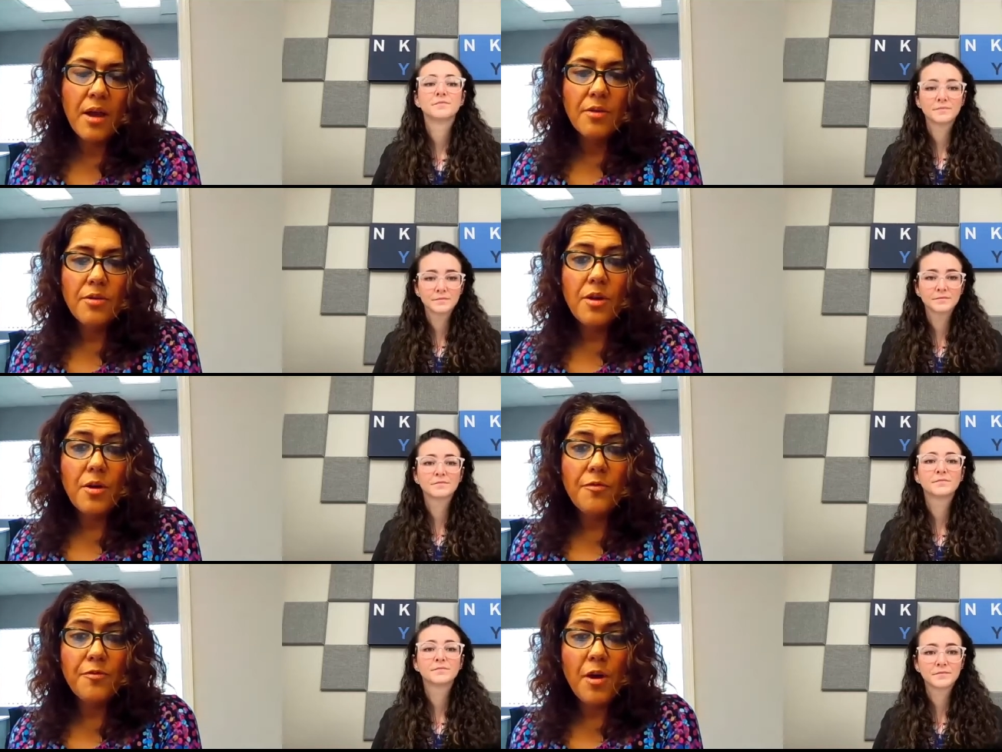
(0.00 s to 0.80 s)
Speaker 1: you
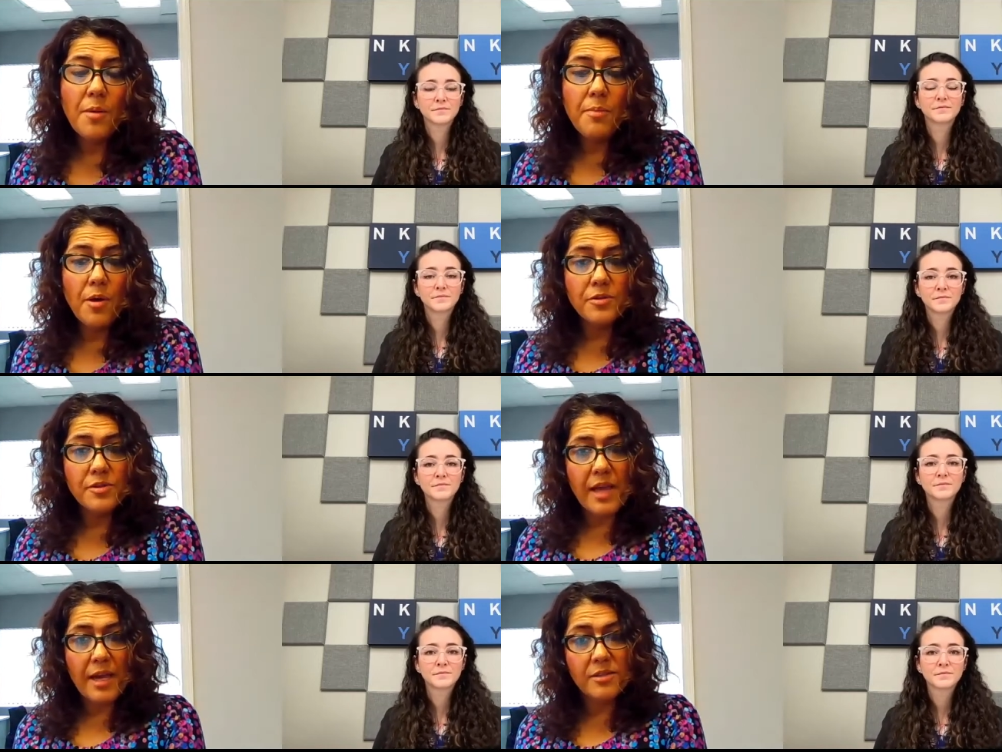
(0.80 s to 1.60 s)
know, from both
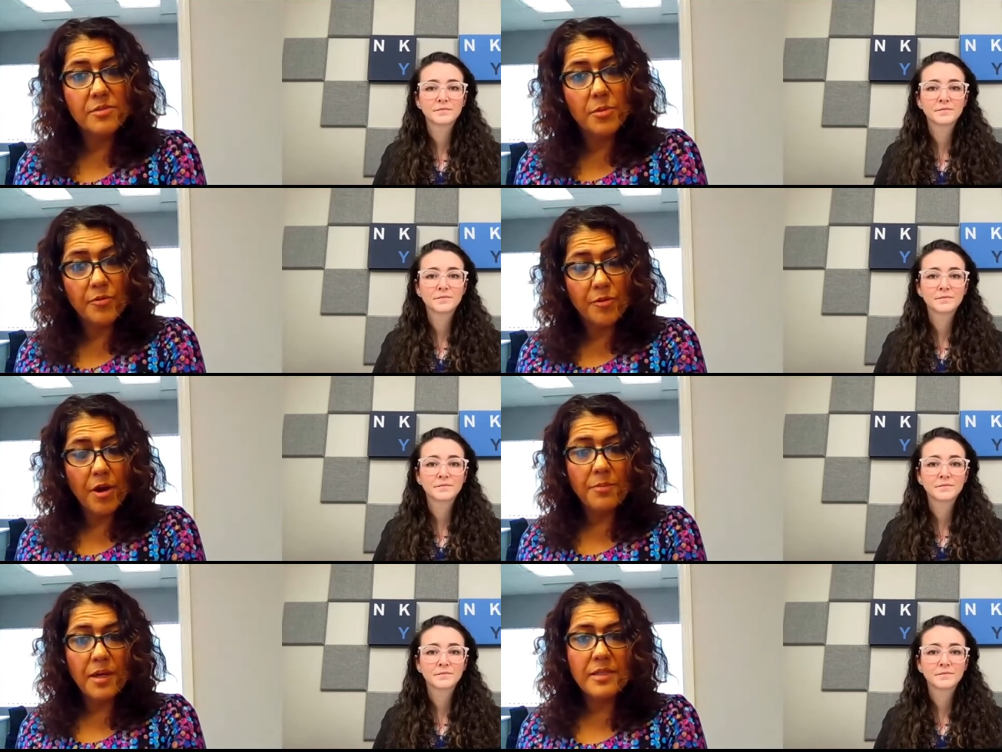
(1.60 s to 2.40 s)
sides,
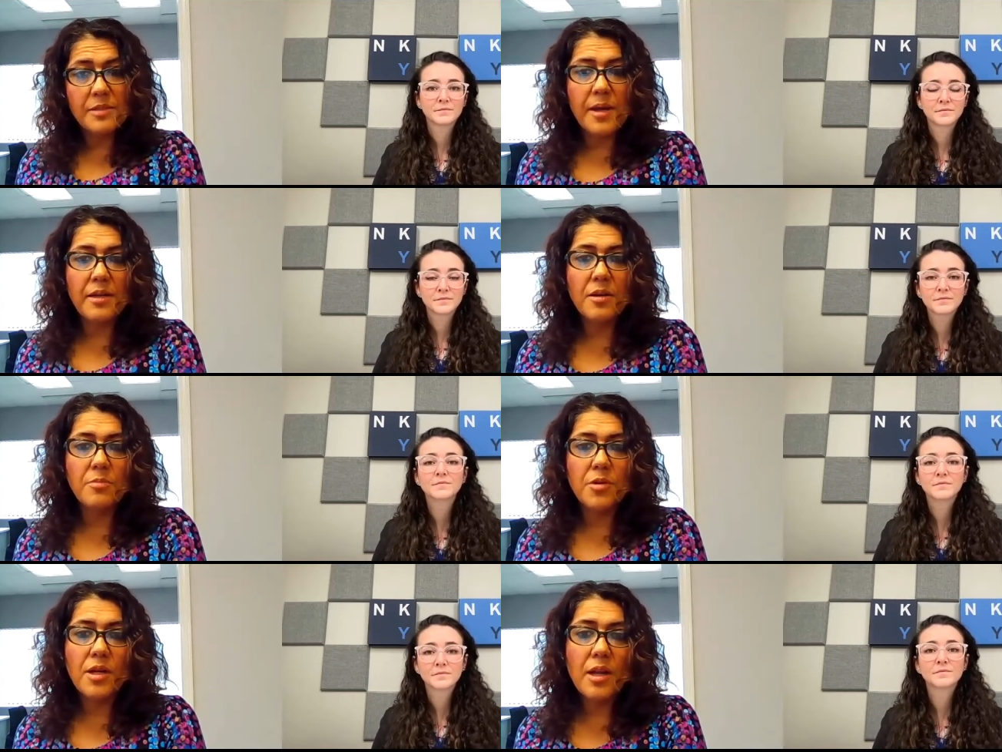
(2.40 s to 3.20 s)
from the Hispanic
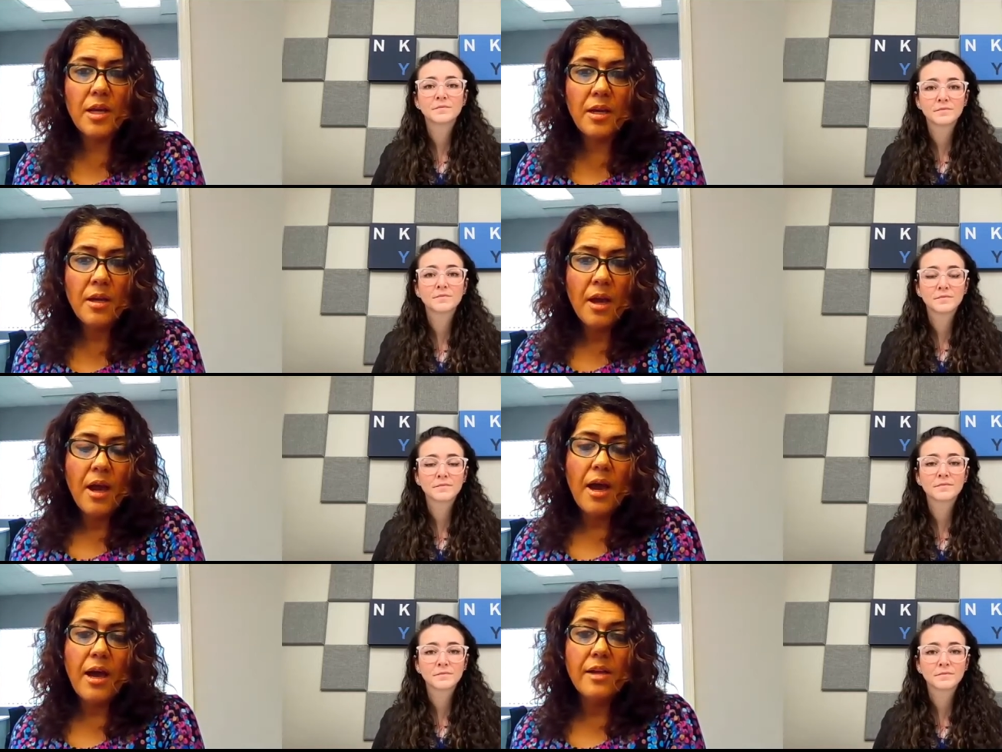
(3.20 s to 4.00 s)
community
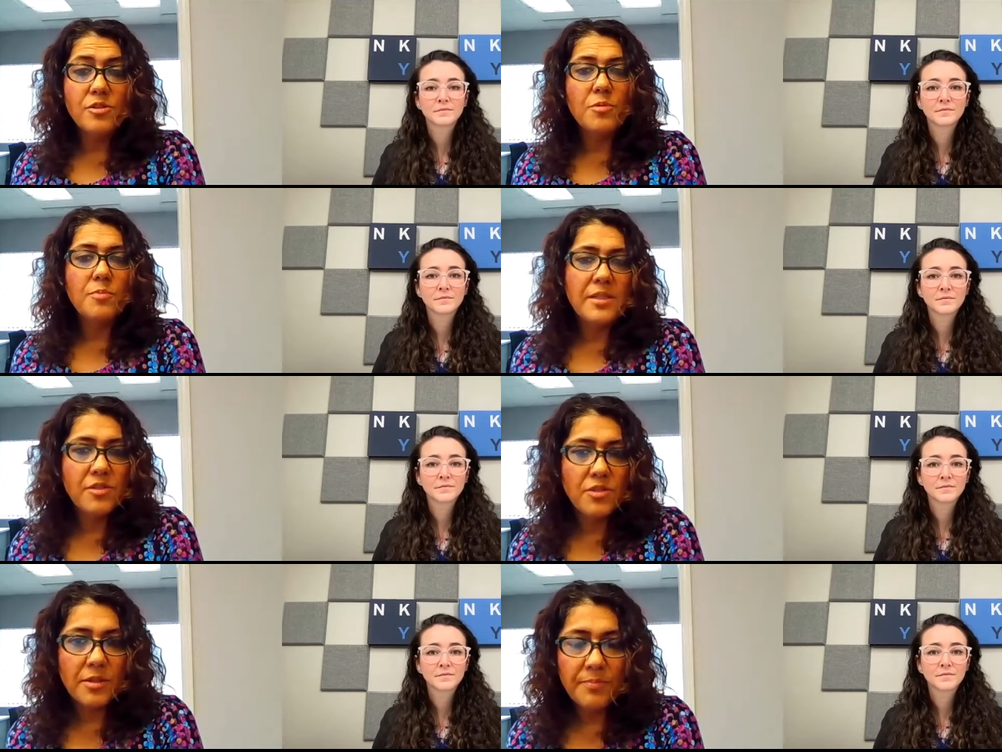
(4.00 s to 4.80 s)
uh, to
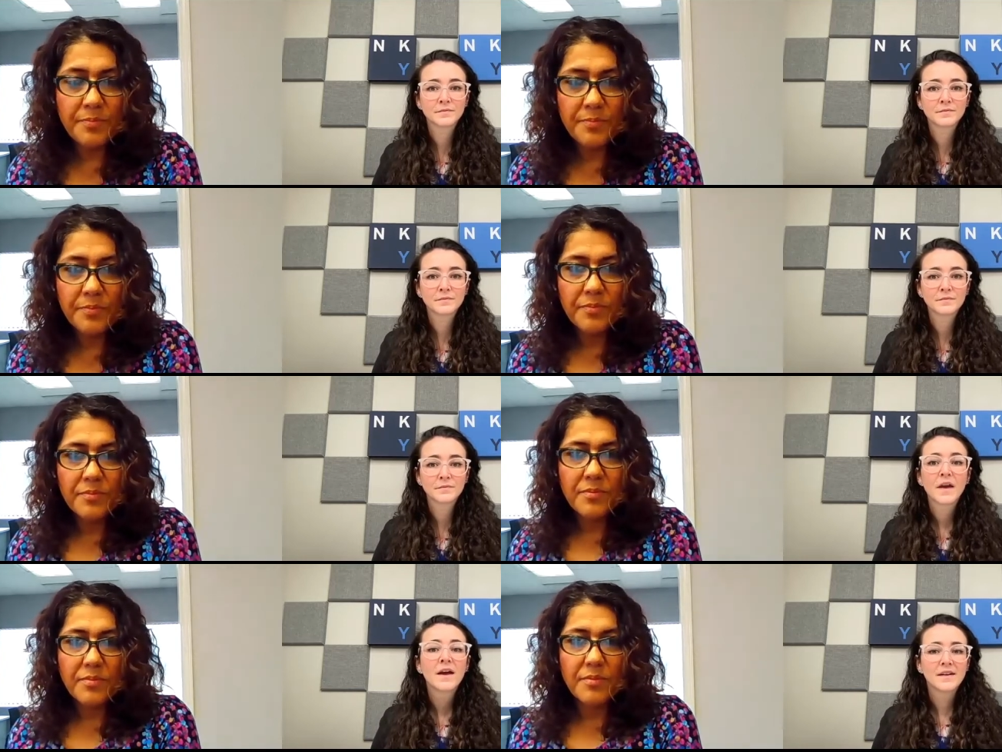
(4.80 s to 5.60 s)
mainstream.
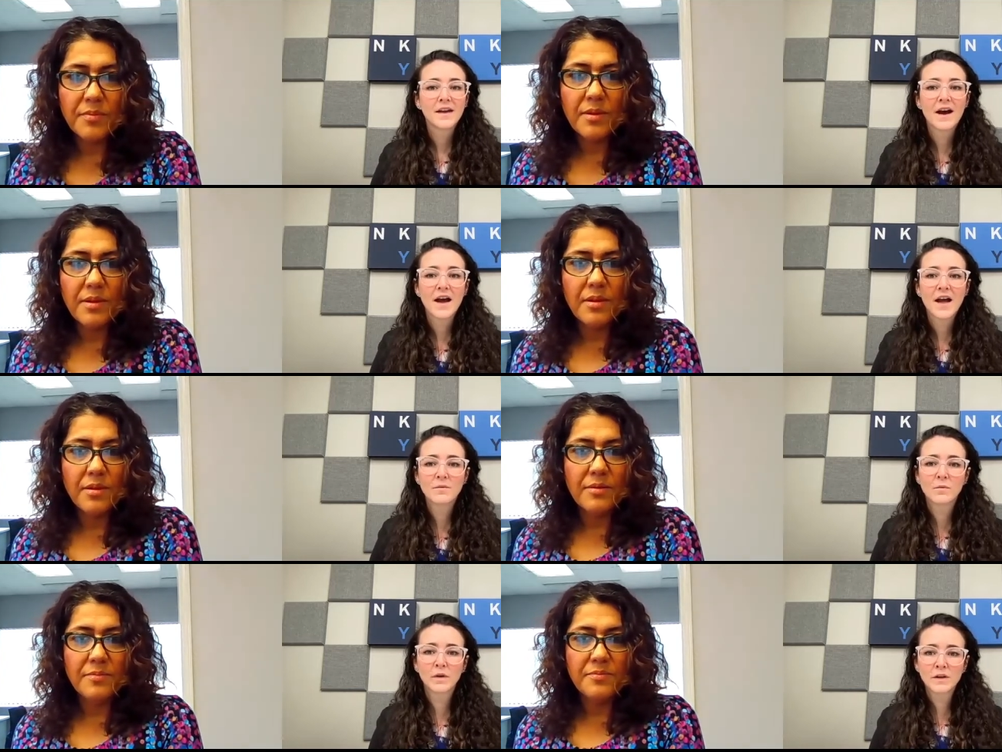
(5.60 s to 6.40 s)
Speaker 2: Yeah.
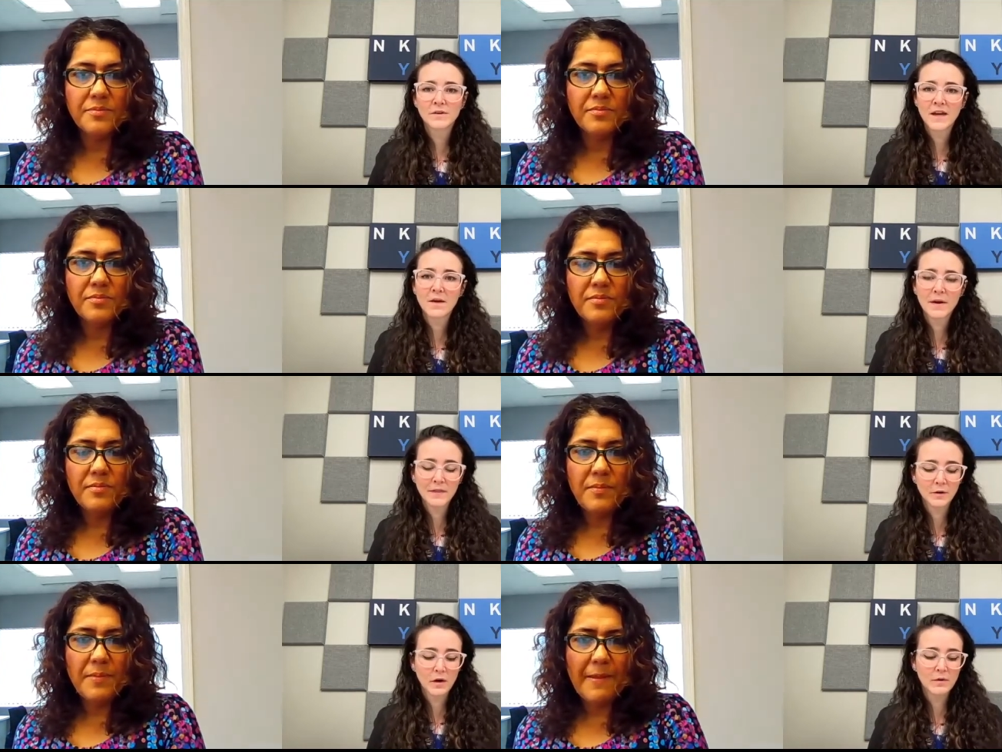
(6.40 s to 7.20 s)
And when you think about
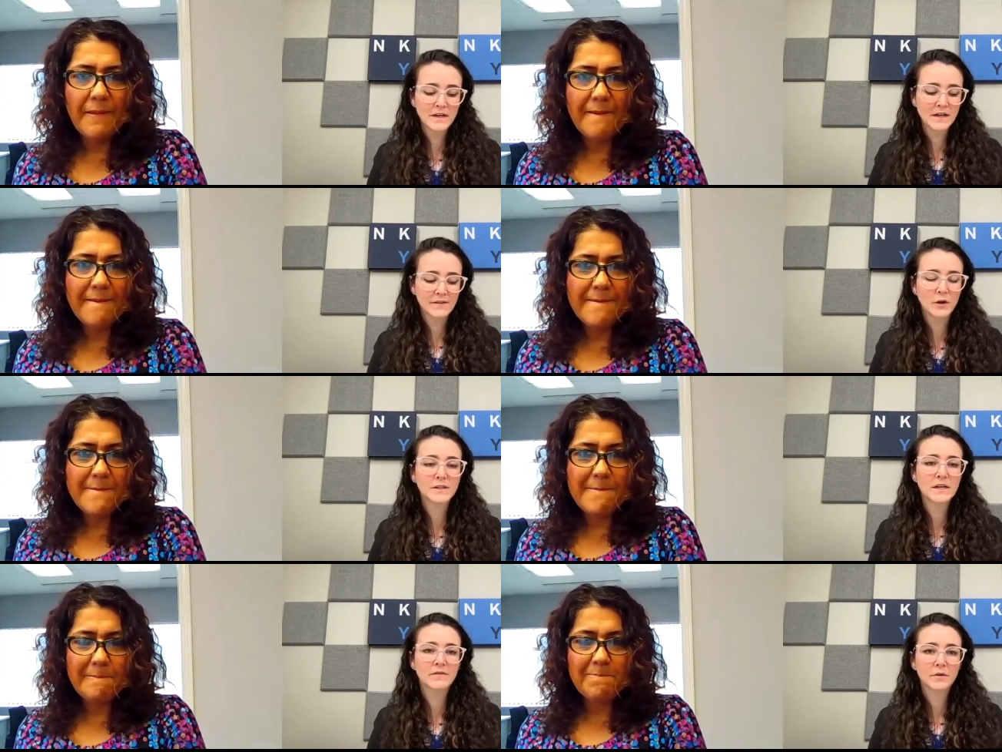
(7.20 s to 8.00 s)
the growing
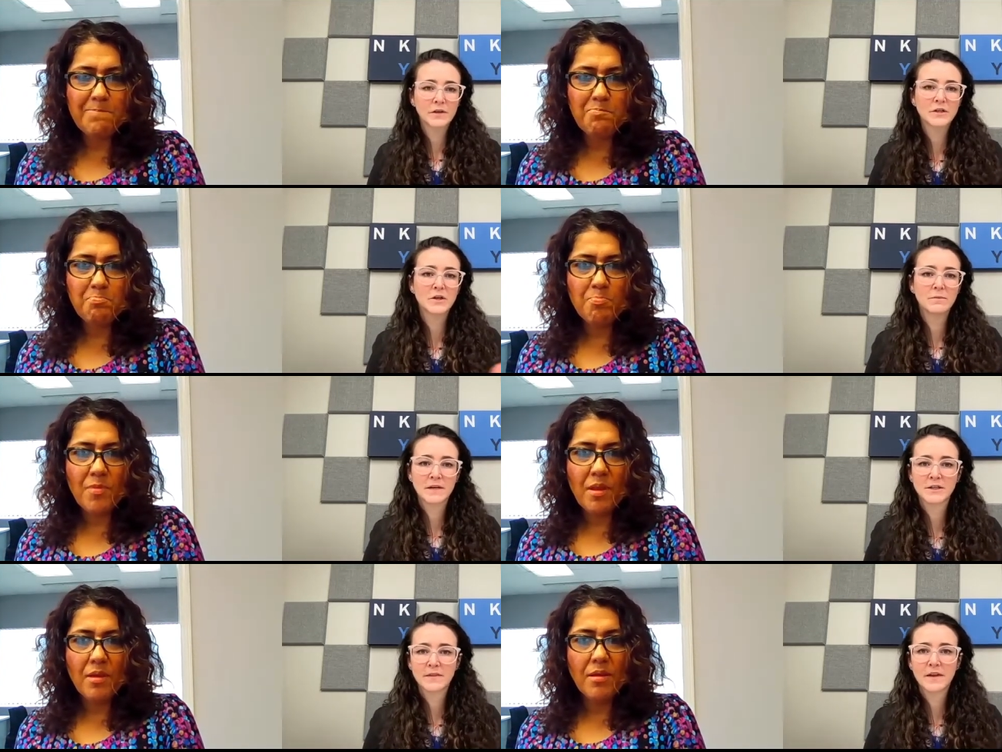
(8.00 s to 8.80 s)
diversity of the region, you
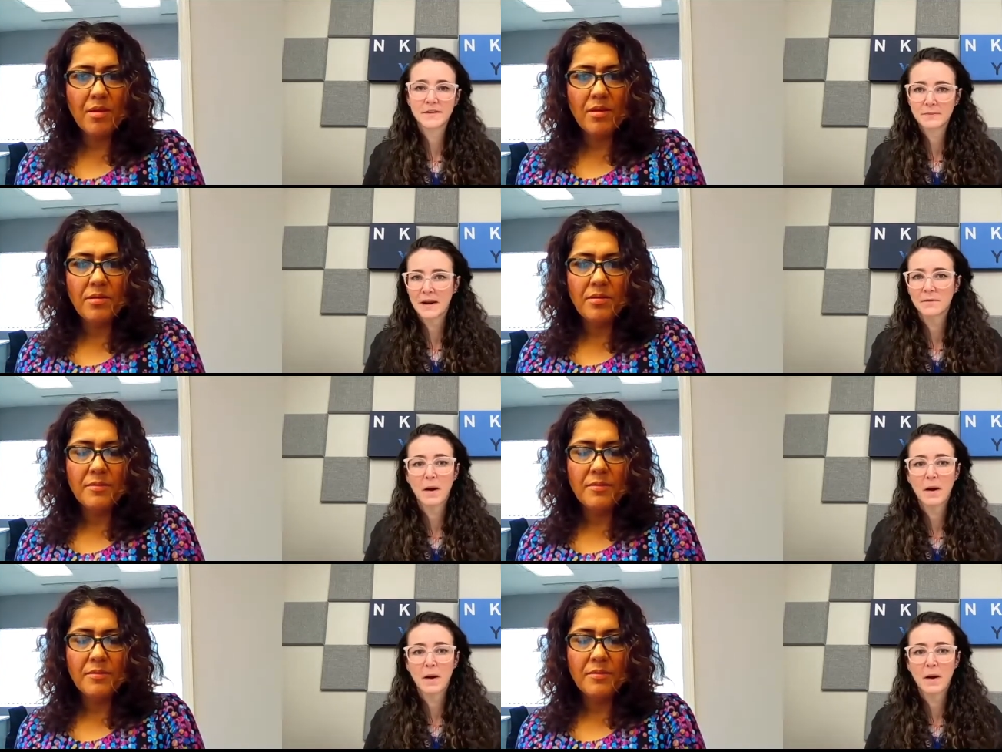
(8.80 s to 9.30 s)
mentioned the Hispanic